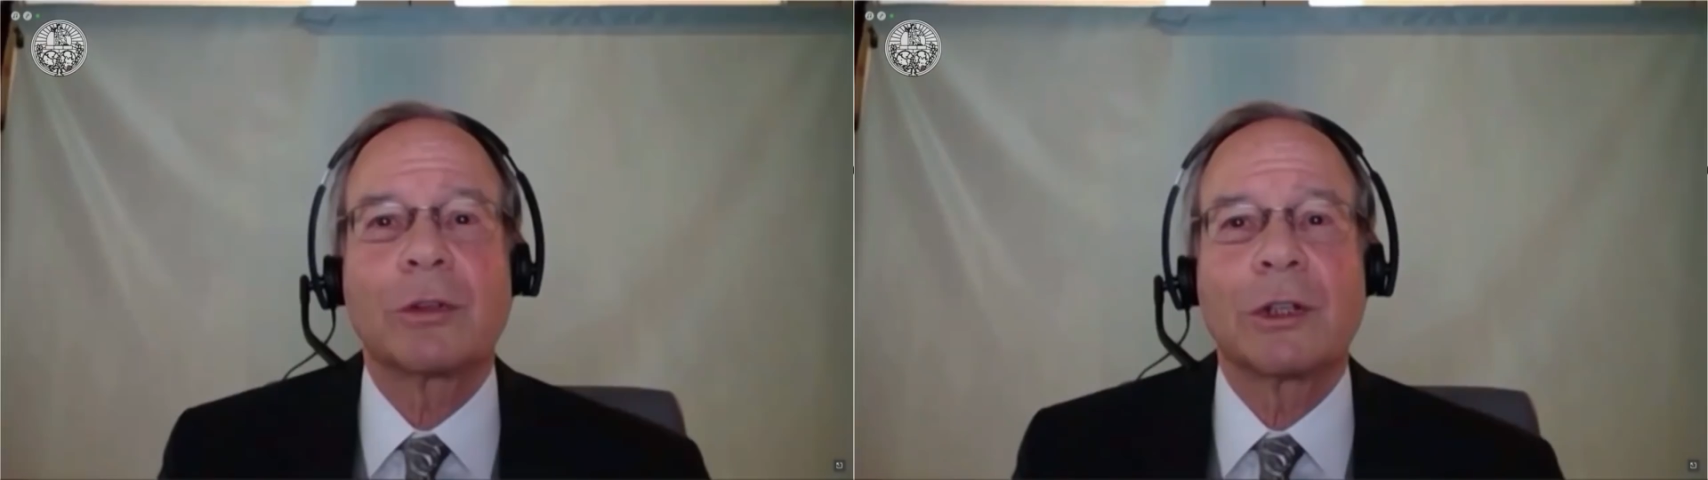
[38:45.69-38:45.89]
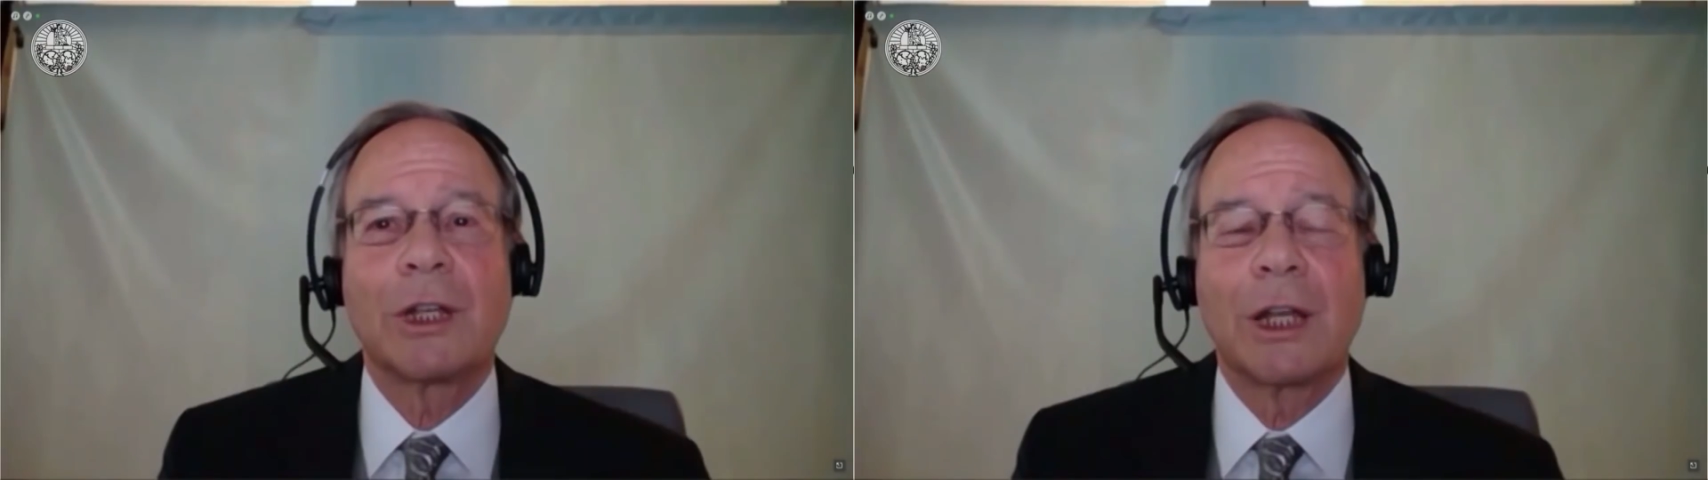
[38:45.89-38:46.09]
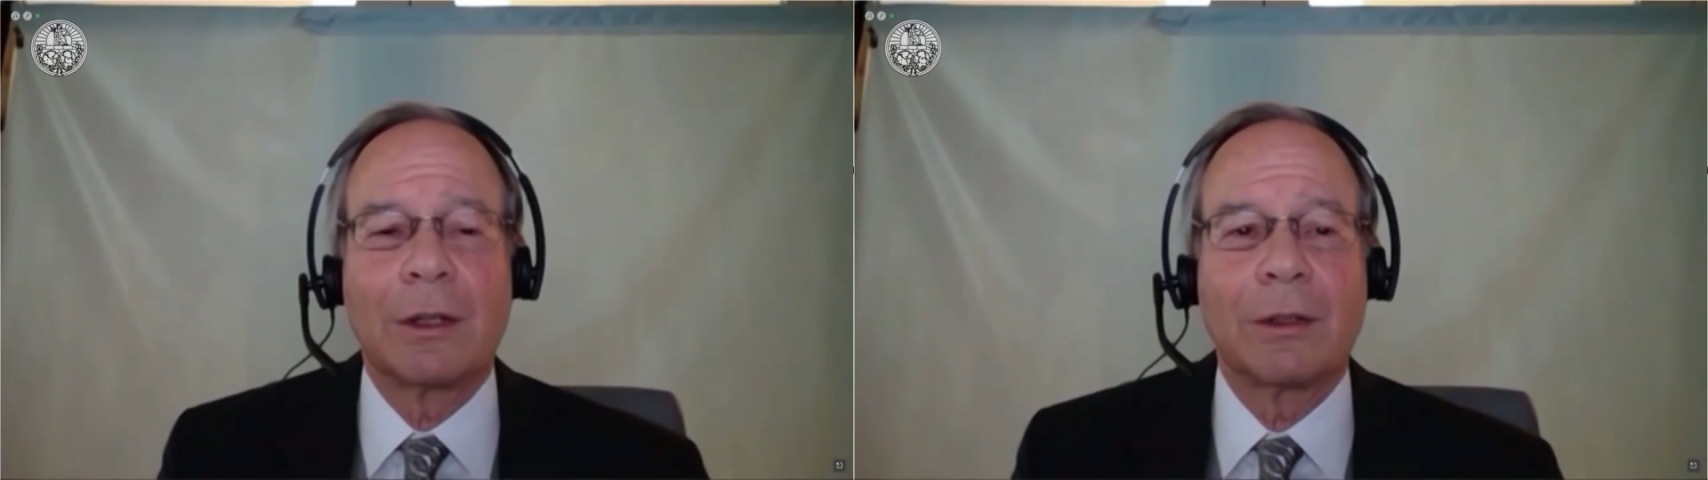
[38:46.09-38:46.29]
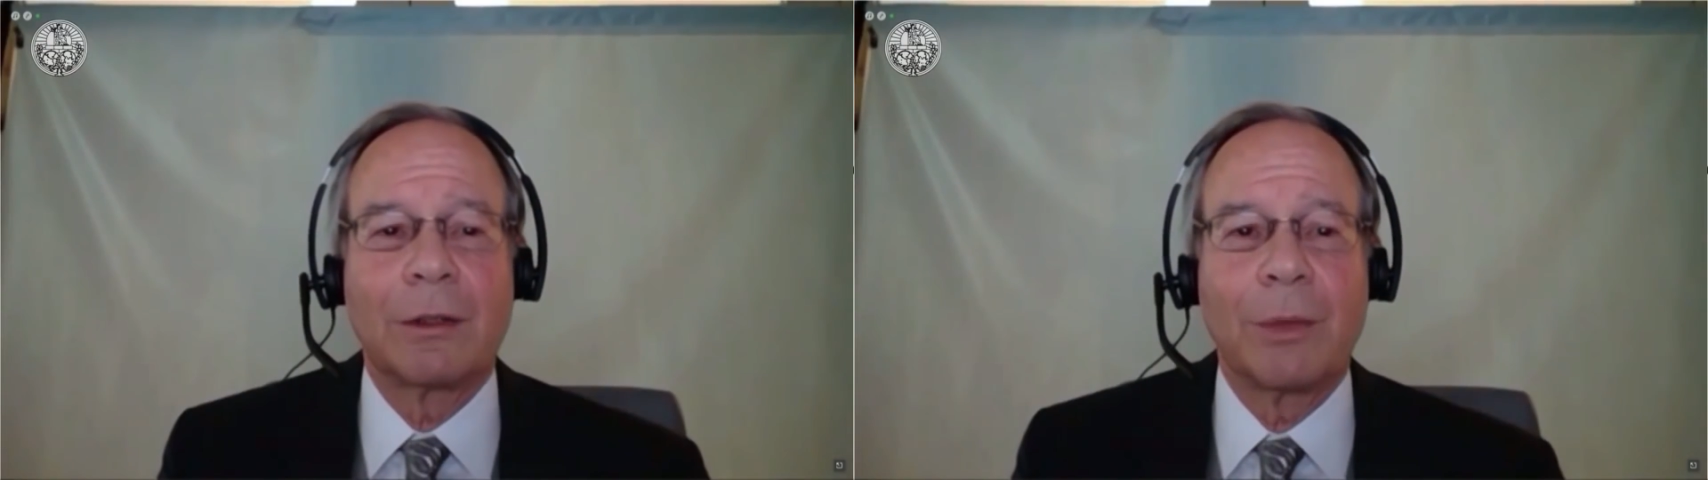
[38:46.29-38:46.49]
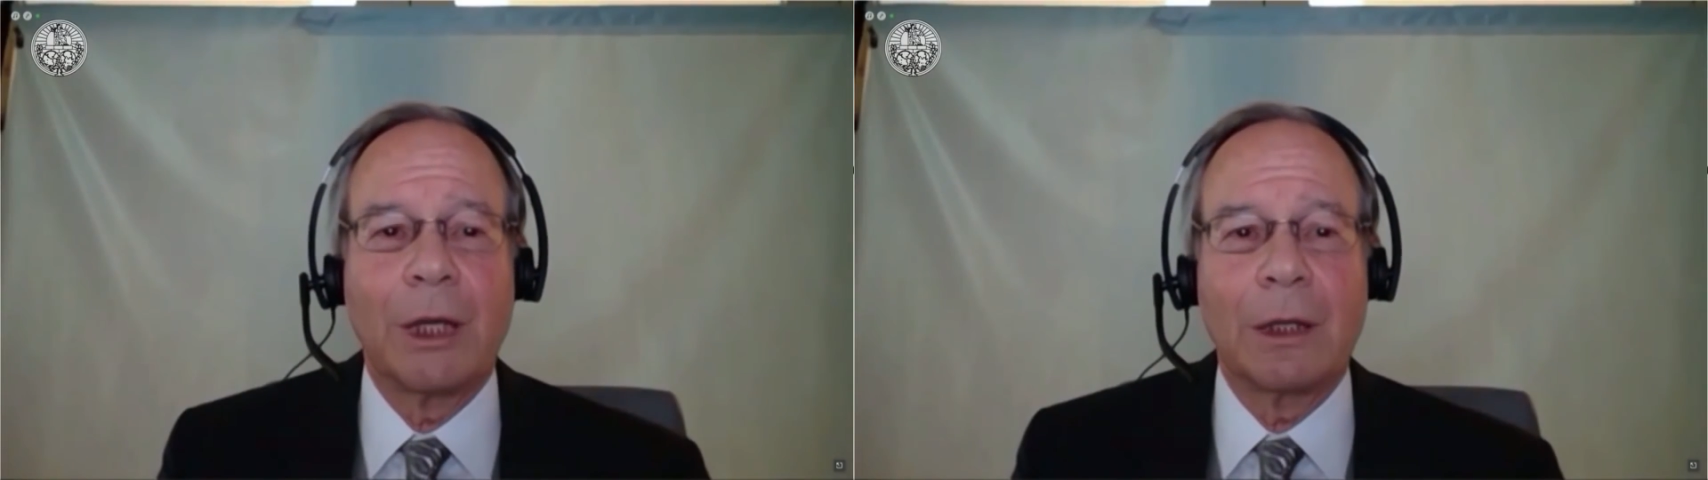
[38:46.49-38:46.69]
Trinidad and
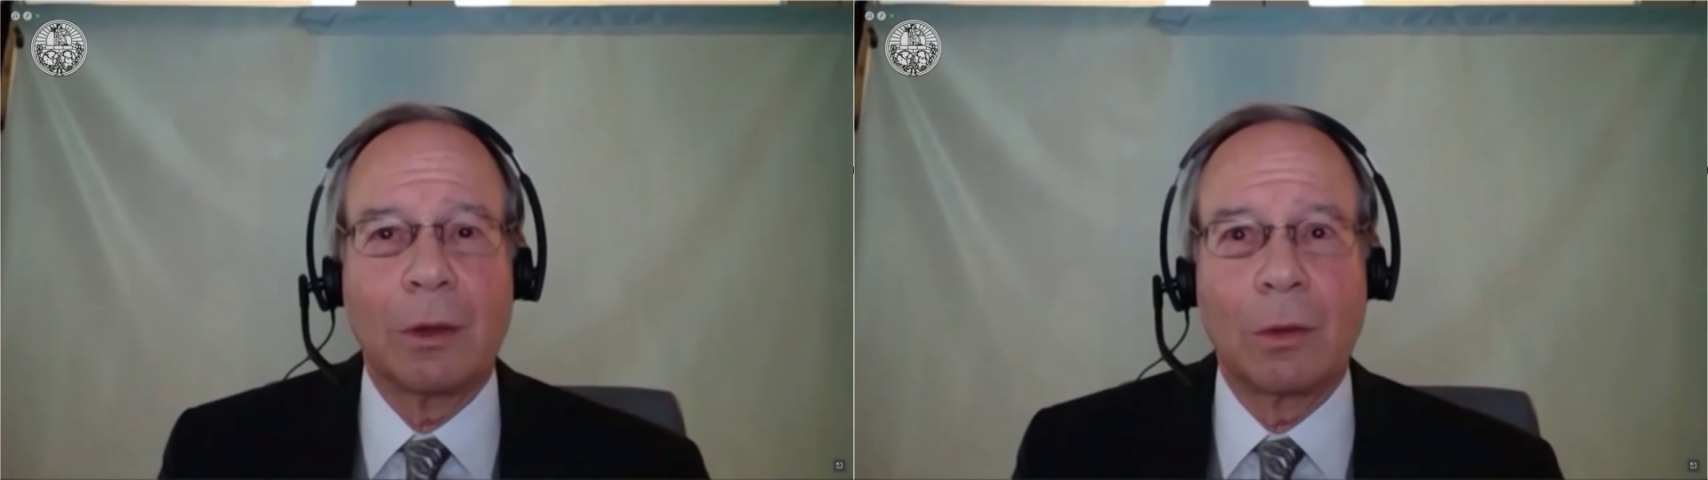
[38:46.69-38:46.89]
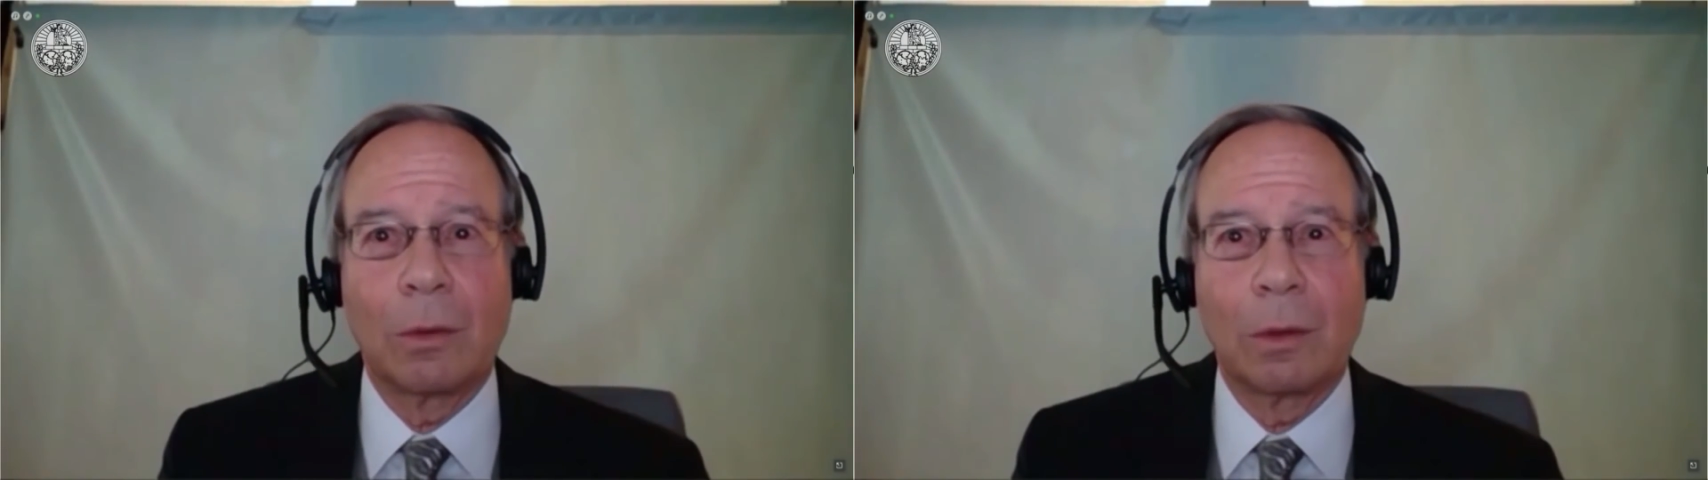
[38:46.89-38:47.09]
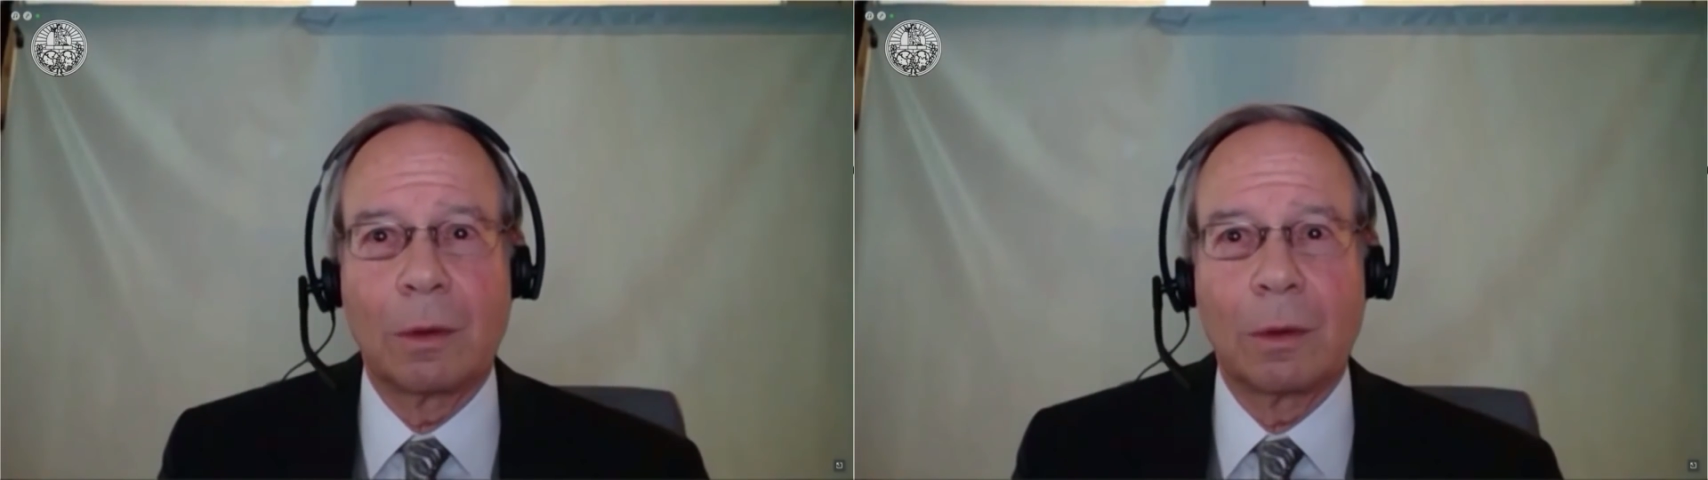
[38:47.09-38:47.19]
Tobago,